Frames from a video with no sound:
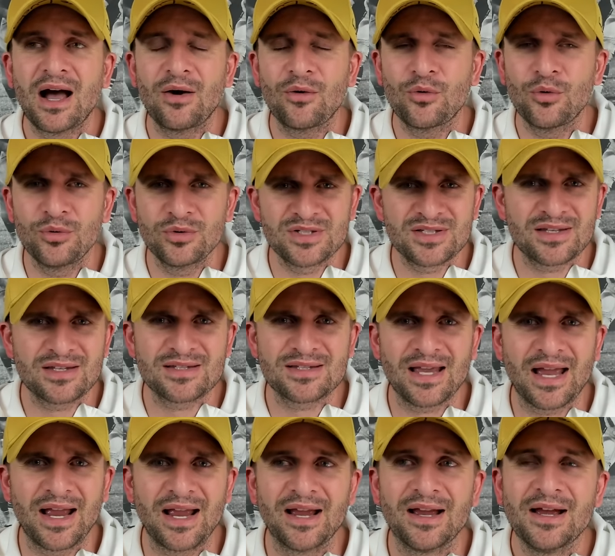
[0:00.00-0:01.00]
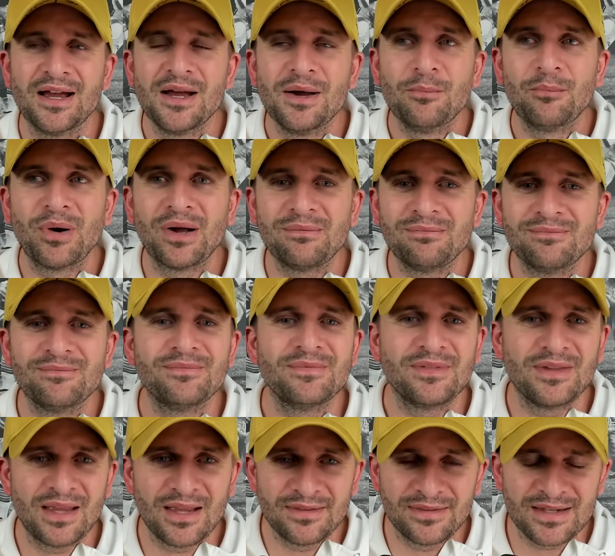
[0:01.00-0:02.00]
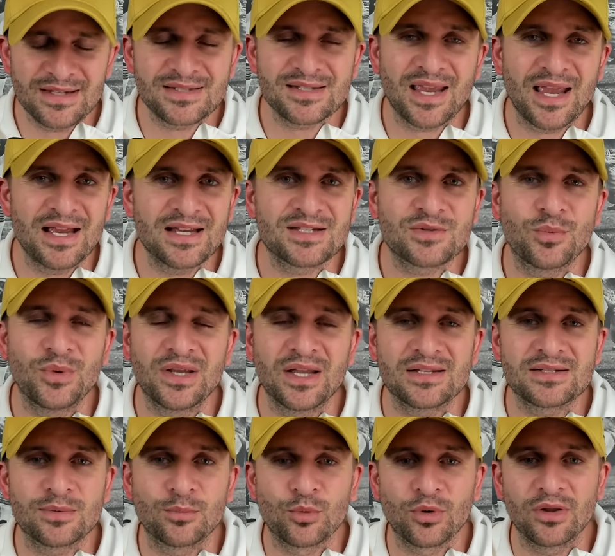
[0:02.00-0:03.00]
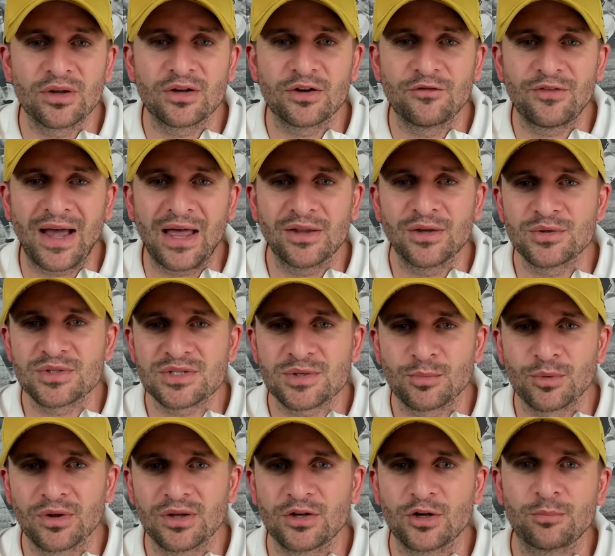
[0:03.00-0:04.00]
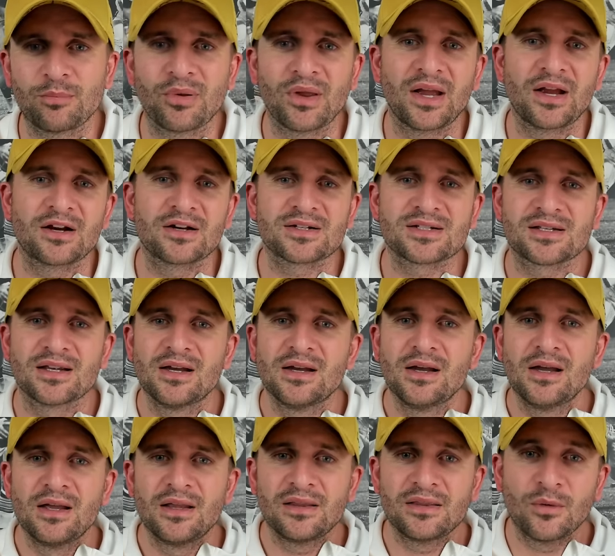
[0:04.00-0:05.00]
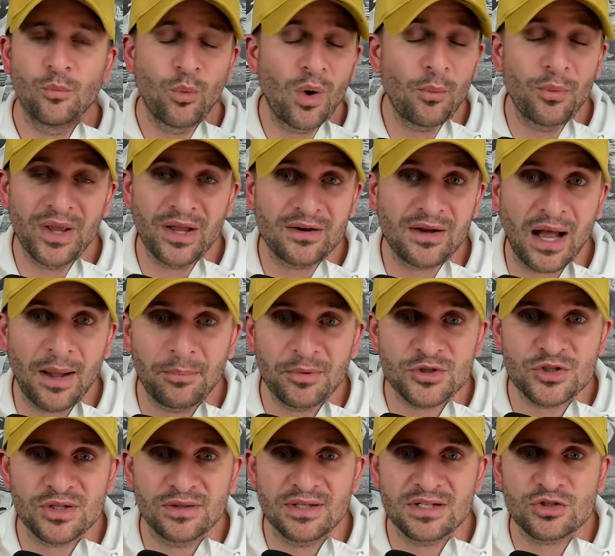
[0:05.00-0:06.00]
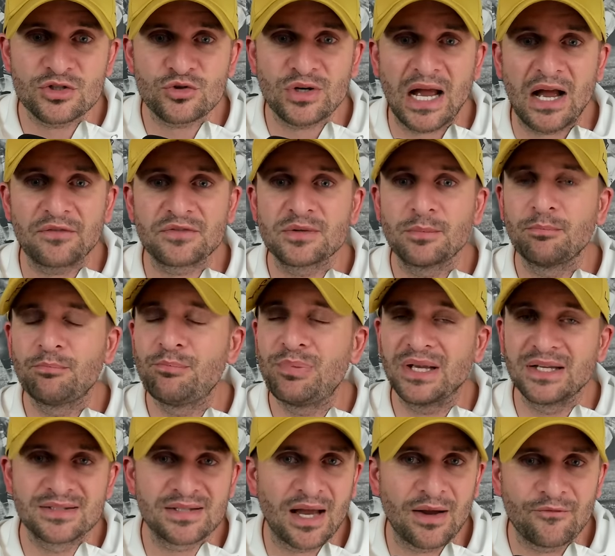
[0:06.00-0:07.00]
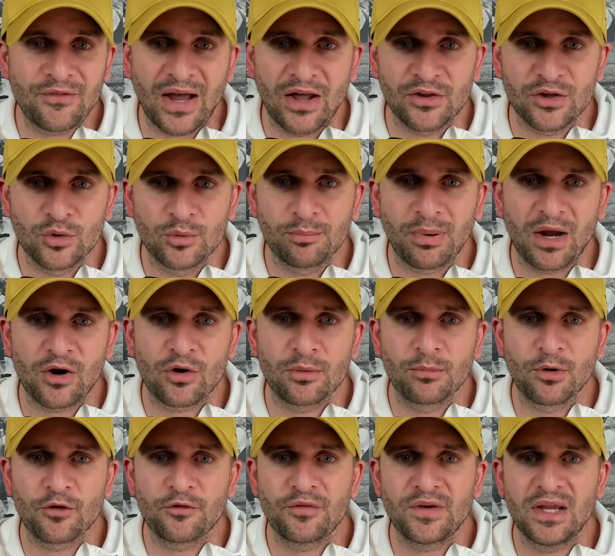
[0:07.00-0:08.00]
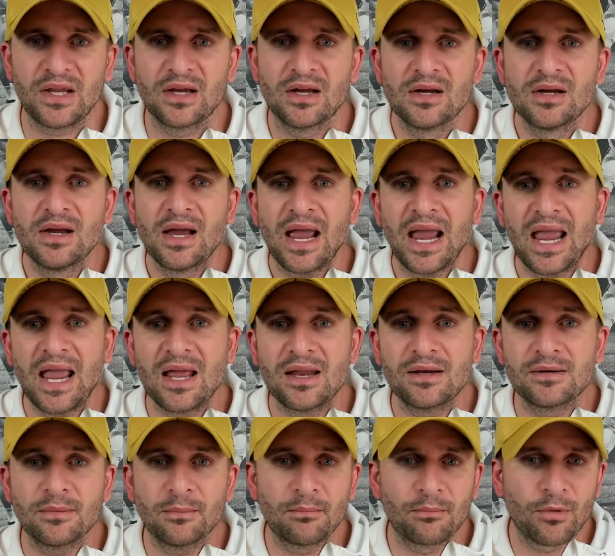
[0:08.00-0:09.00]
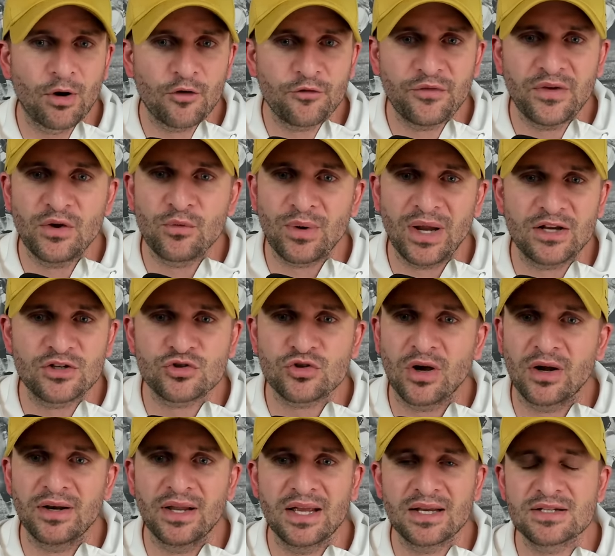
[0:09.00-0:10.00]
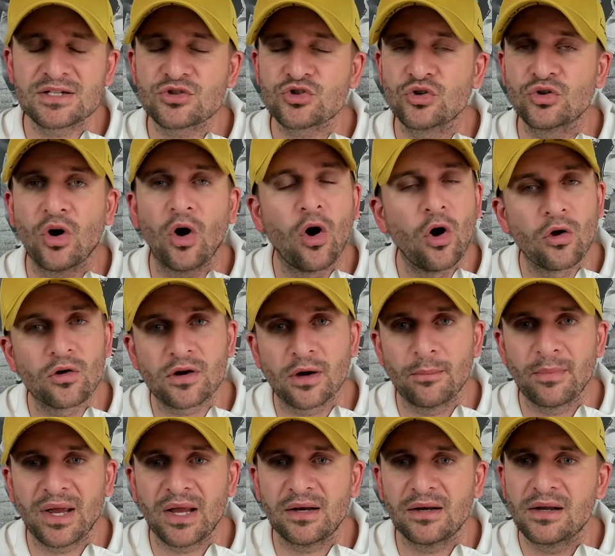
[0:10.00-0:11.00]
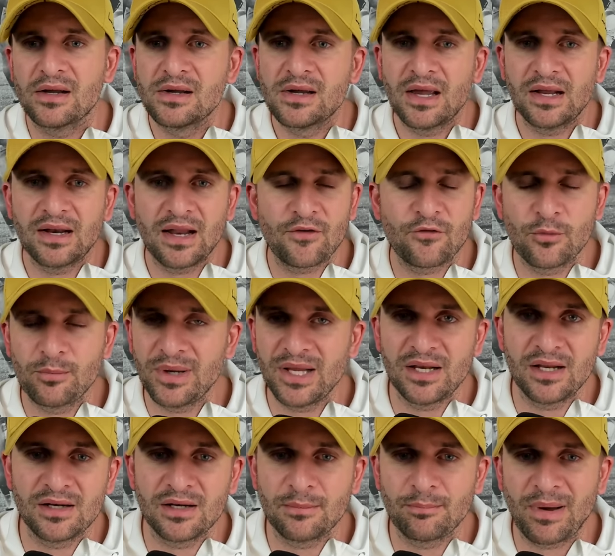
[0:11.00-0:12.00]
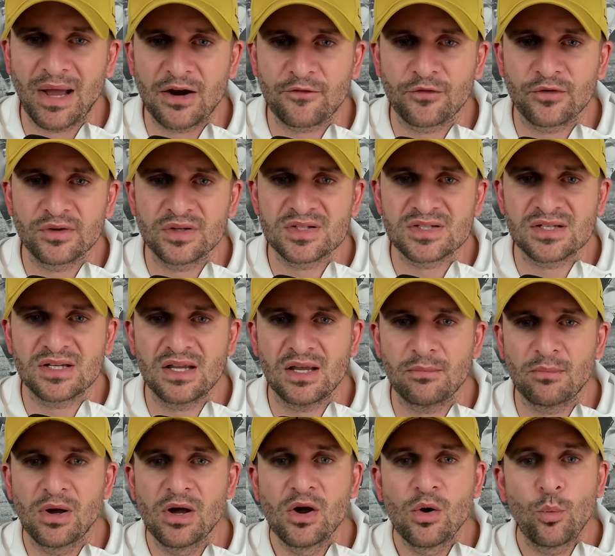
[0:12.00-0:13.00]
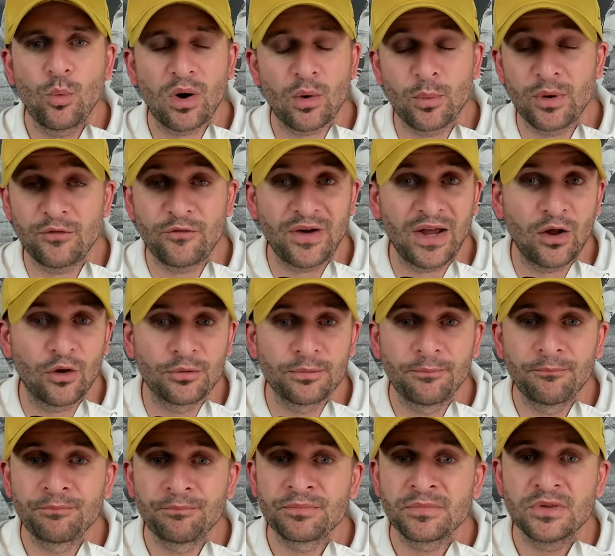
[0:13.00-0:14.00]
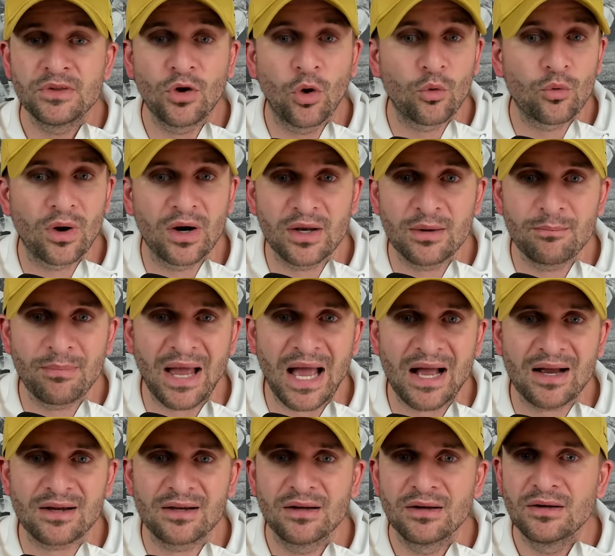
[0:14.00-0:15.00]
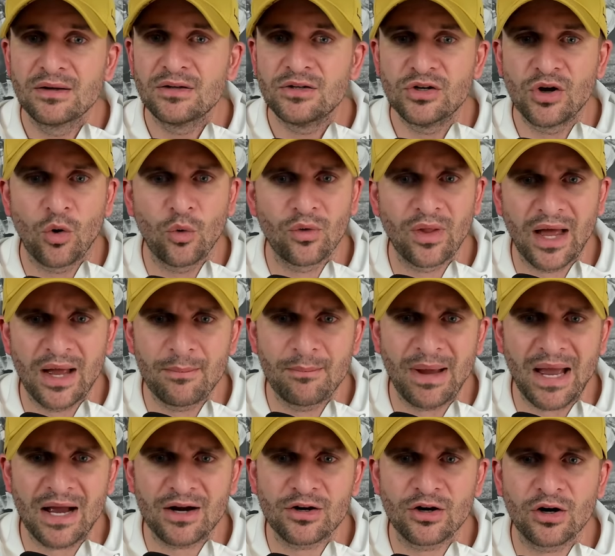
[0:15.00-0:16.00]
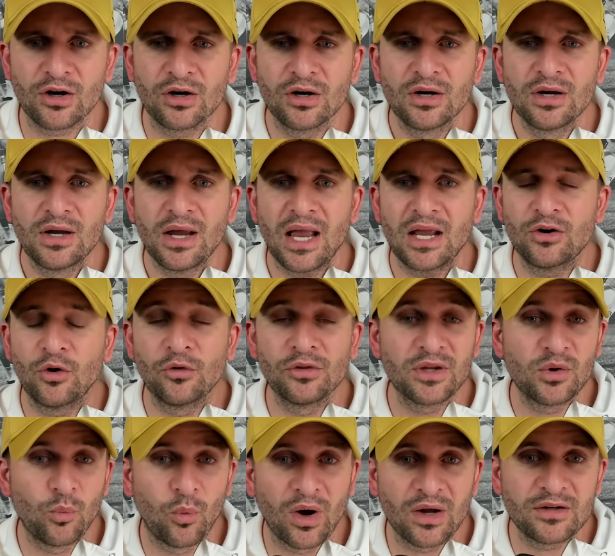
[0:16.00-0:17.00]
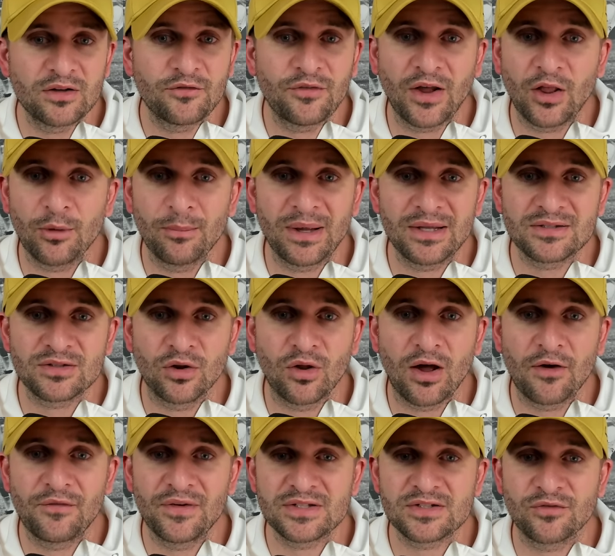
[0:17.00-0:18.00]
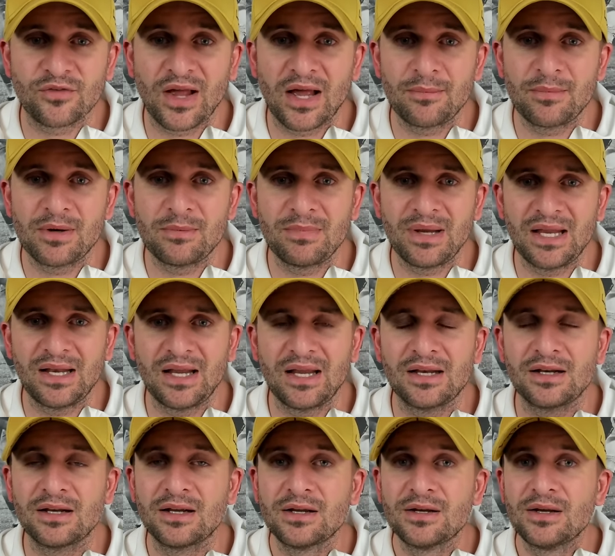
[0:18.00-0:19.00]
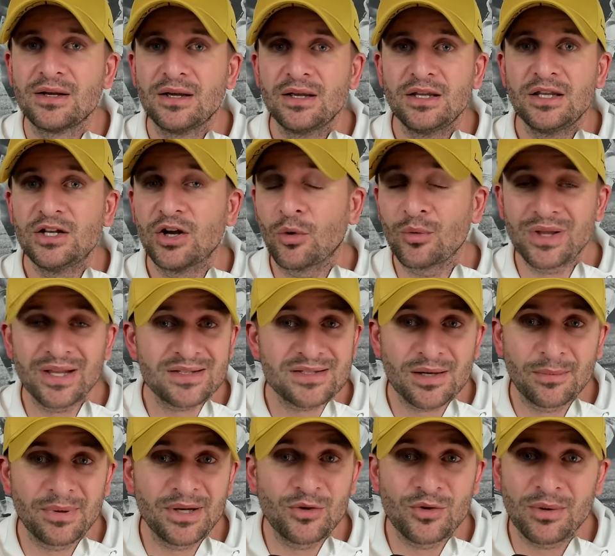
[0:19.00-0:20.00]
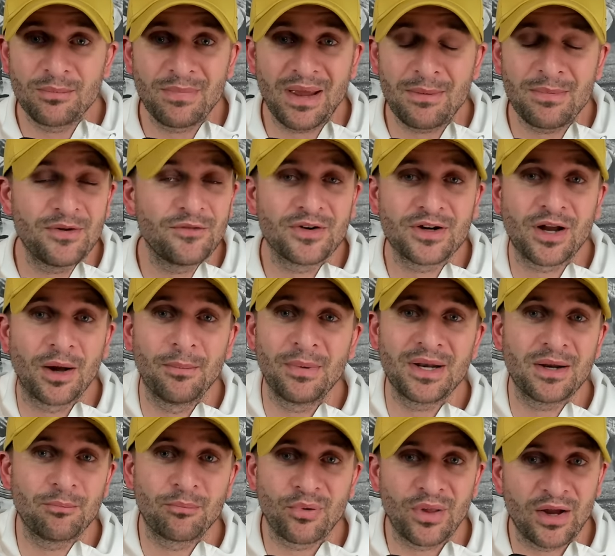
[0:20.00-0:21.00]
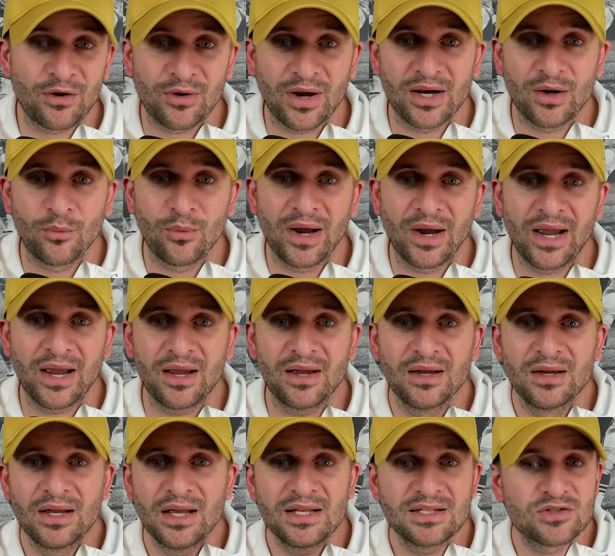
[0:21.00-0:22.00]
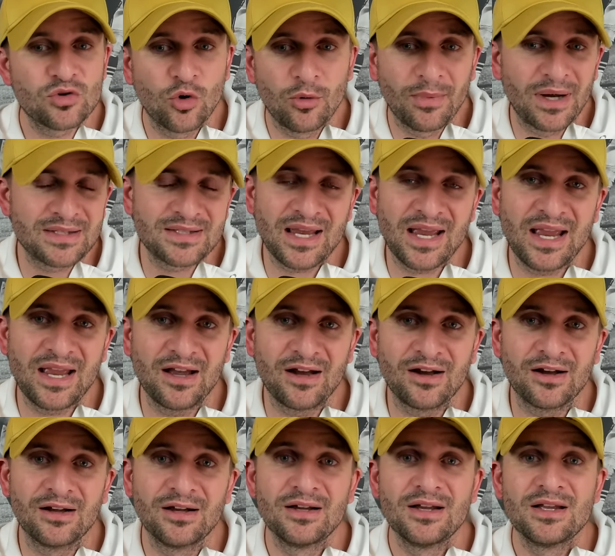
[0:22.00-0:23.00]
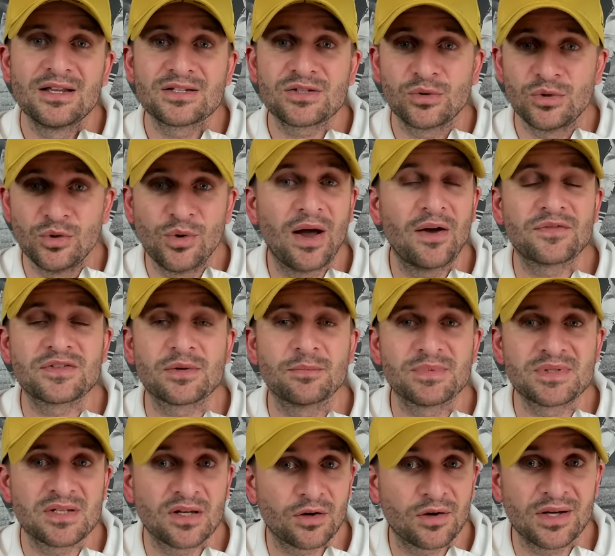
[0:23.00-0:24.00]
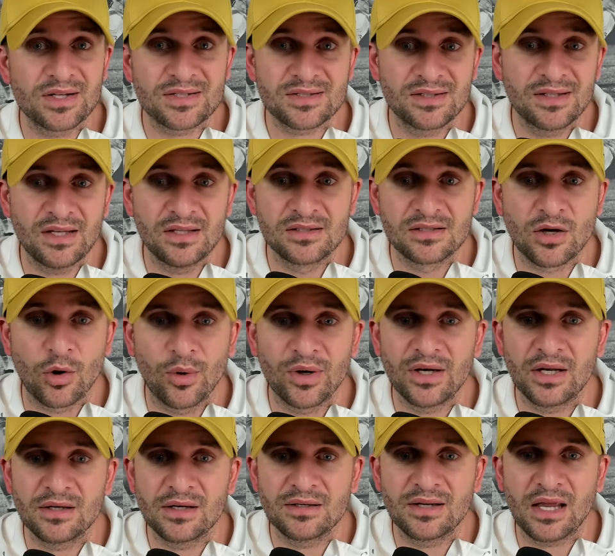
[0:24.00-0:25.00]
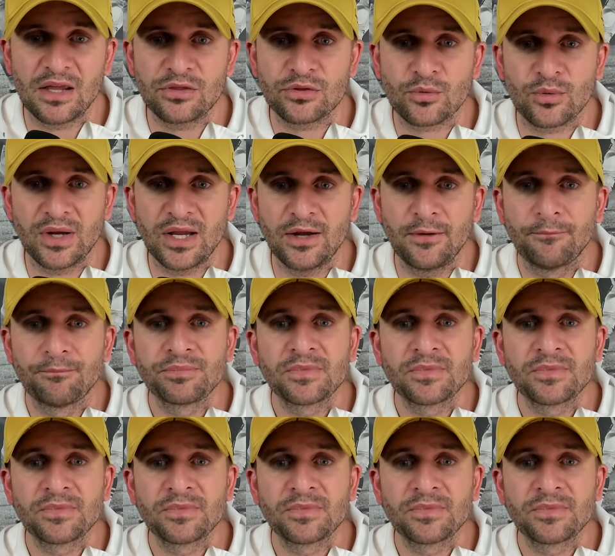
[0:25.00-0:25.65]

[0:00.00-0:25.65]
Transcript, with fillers: Who's to say? But in this case, we get some really good value, some really good players. What we accomplished in this draft, big time value in Byron Murphy, and Murphy, Rakestraw, and Hicks should all come in and have immediate impact for this team. Where we failed, no running back, no linebacker, and only one developmental offensive lineman, meaning you don't get somebody who can maybe even come in and play right away in Suamataia. So you have some serious needs going into day 3.